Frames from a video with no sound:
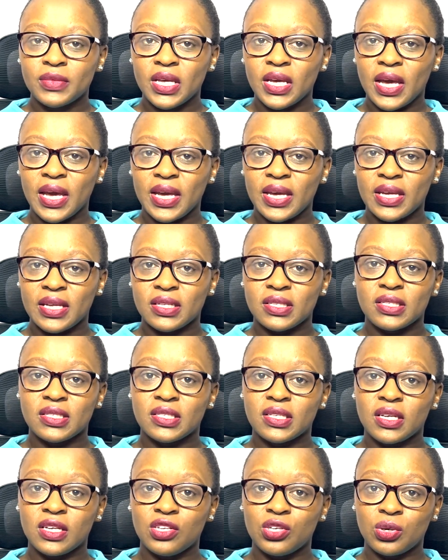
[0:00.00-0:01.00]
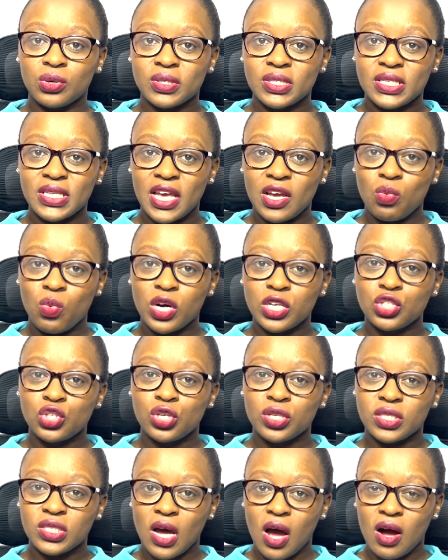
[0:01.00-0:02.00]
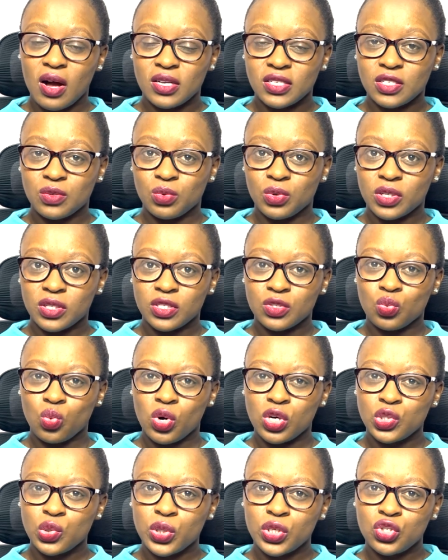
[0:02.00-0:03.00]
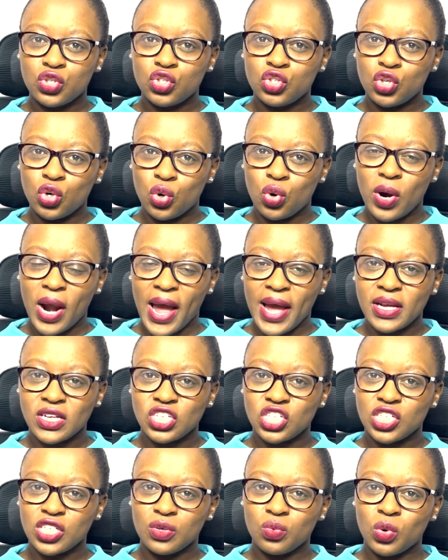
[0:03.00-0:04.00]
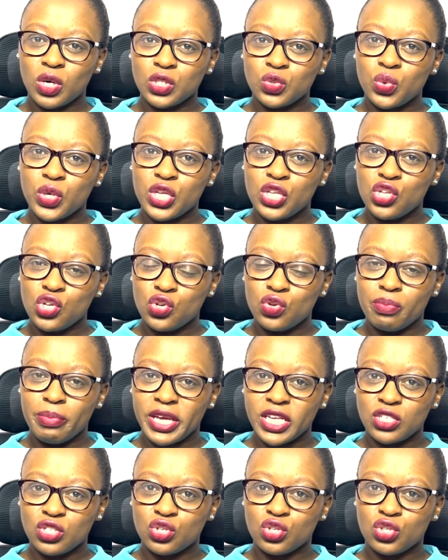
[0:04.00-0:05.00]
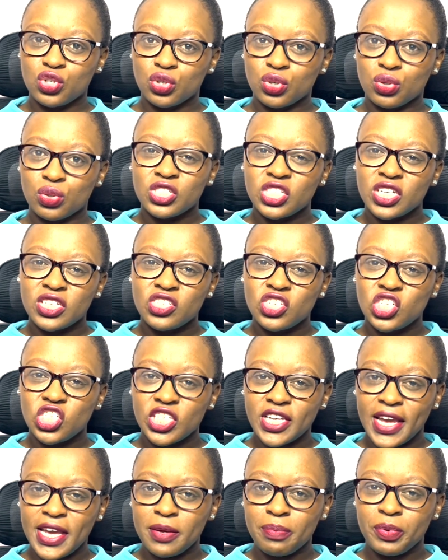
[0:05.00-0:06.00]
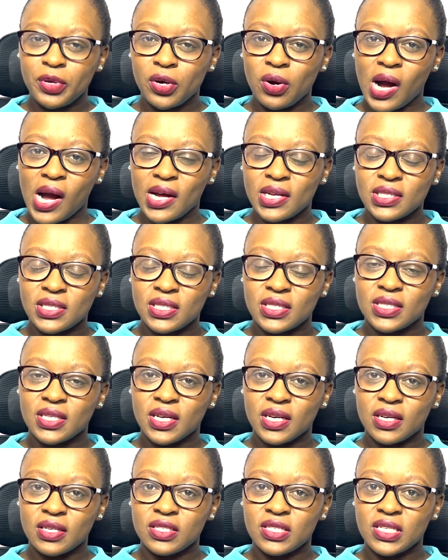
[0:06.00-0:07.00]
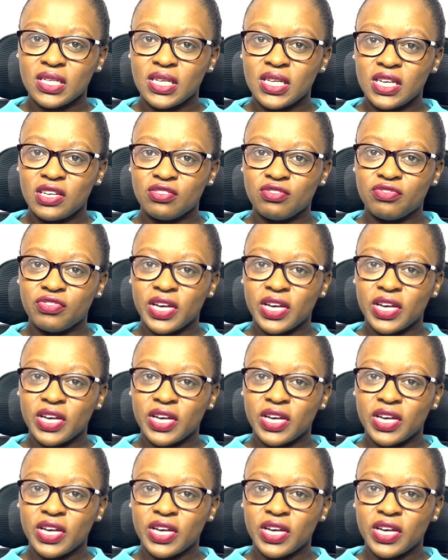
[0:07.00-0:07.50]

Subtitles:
And say what your task was, what was your action, what were you meant to do. Just shape your answer to give